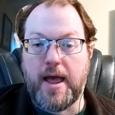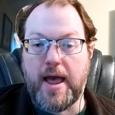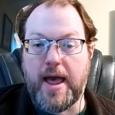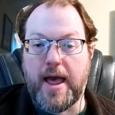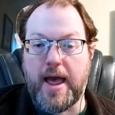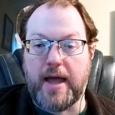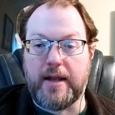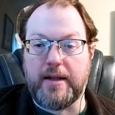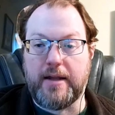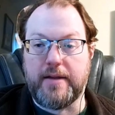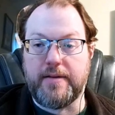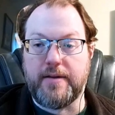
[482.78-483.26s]

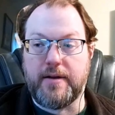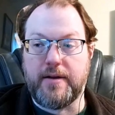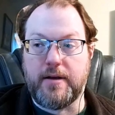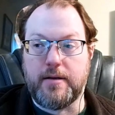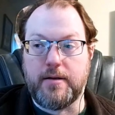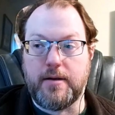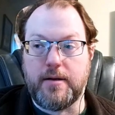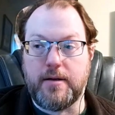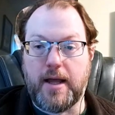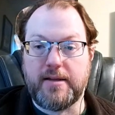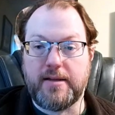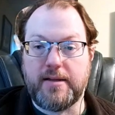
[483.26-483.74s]
and in the
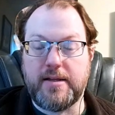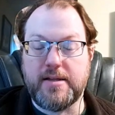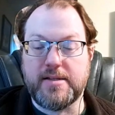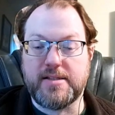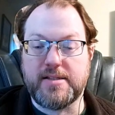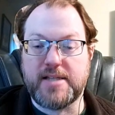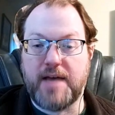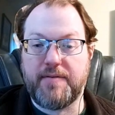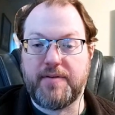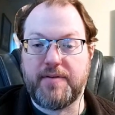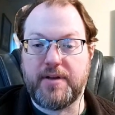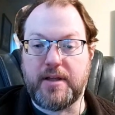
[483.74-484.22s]

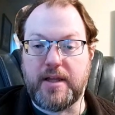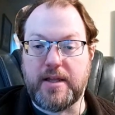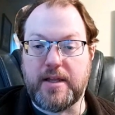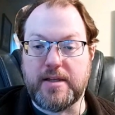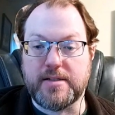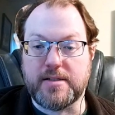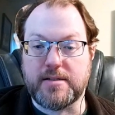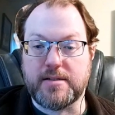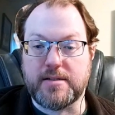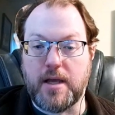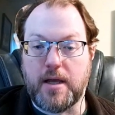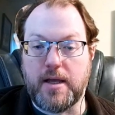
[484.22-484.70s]

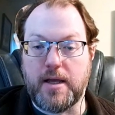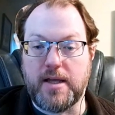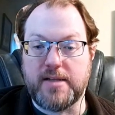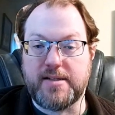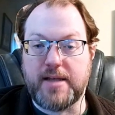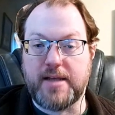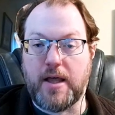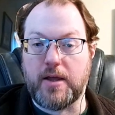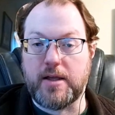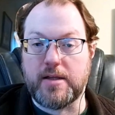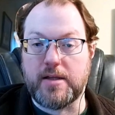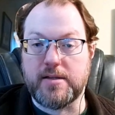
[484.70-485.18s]
1970s, the
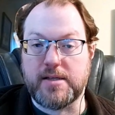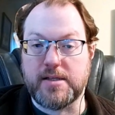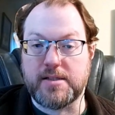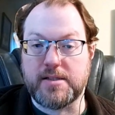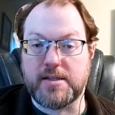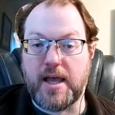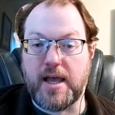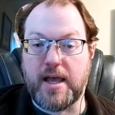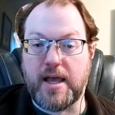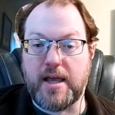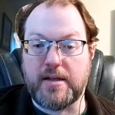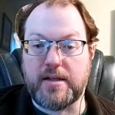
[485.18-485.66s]
Italian
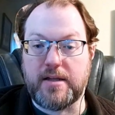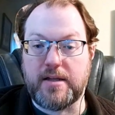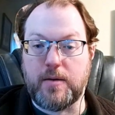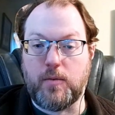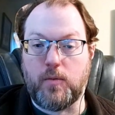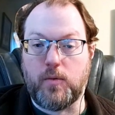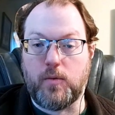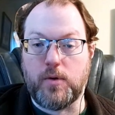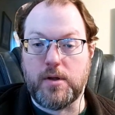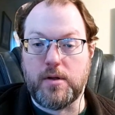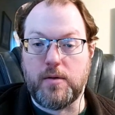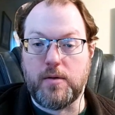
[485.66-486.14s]
society
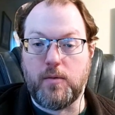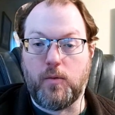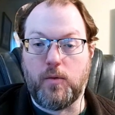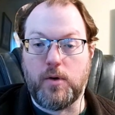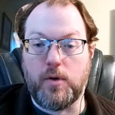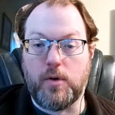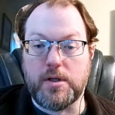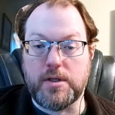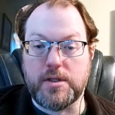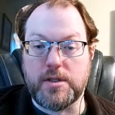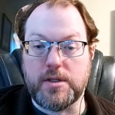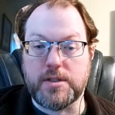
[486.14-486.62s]

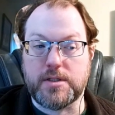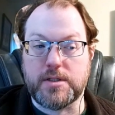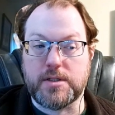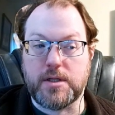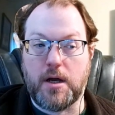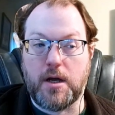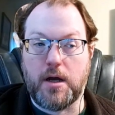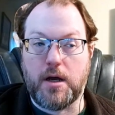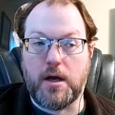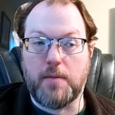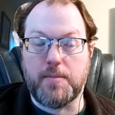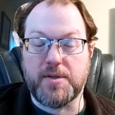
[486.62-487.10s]

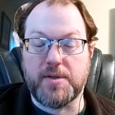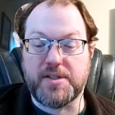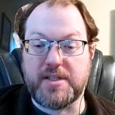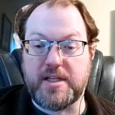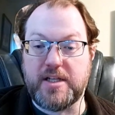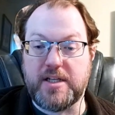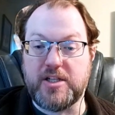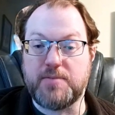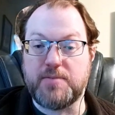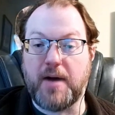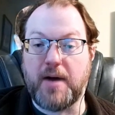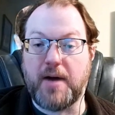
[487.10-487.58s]
was
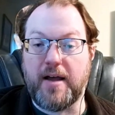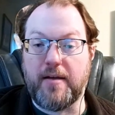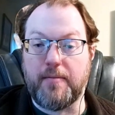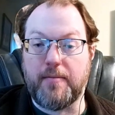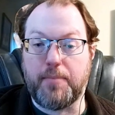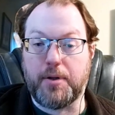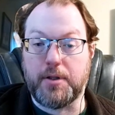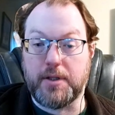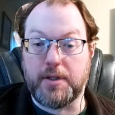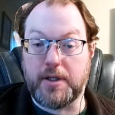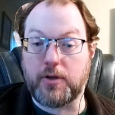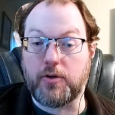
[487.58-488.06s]
besieged by
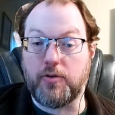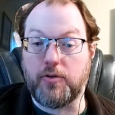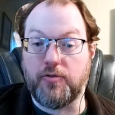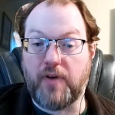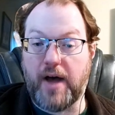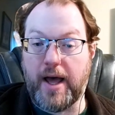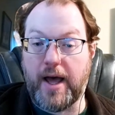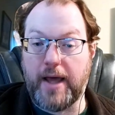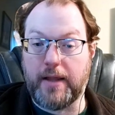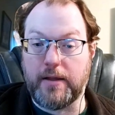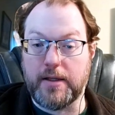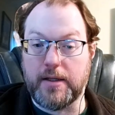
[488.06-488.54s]
political
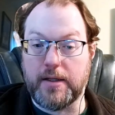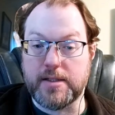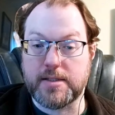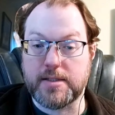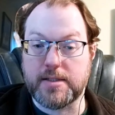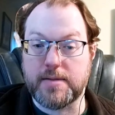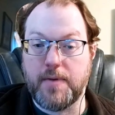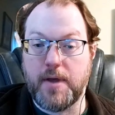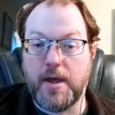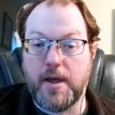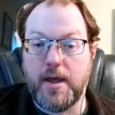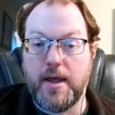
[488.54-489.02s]

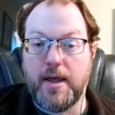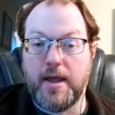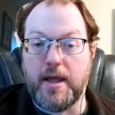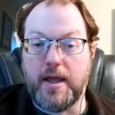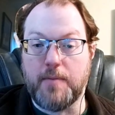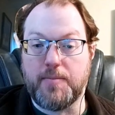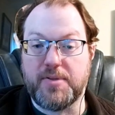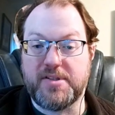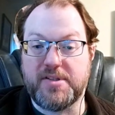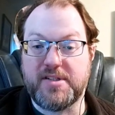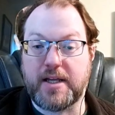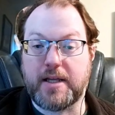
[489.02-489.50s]
violence,
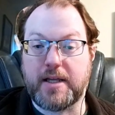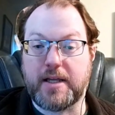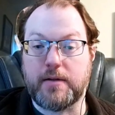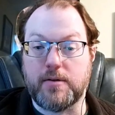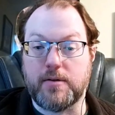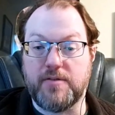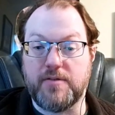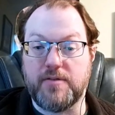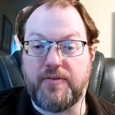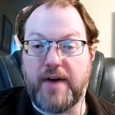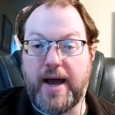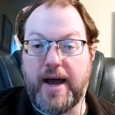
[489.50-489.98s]
in
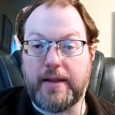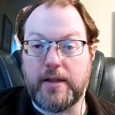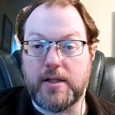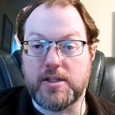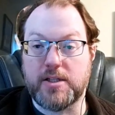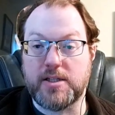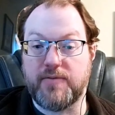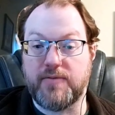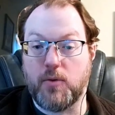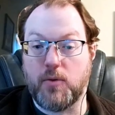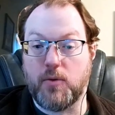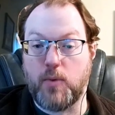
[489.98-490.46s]
particular, the
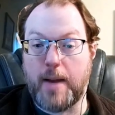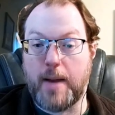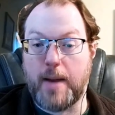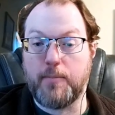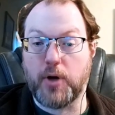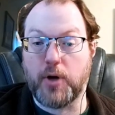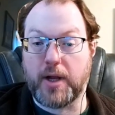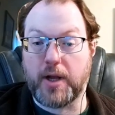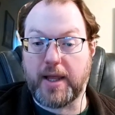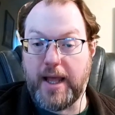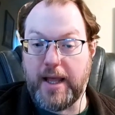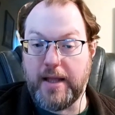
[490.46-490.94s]
violence of the Red
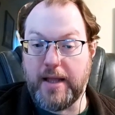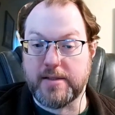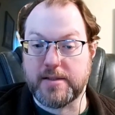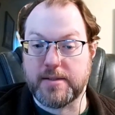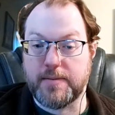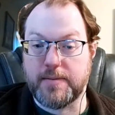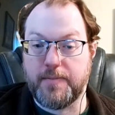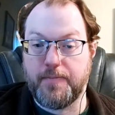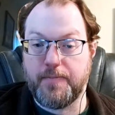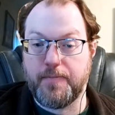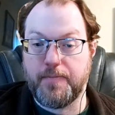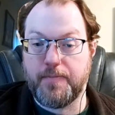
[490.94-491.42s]
Brigades.